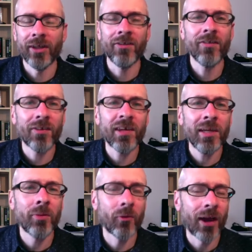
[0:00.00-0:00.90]
Let's just
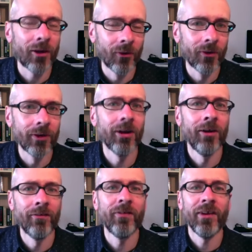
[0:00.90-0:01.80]
keep a record
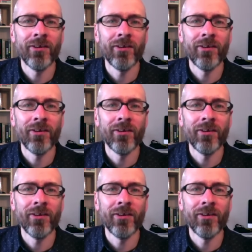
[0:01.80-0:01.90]
of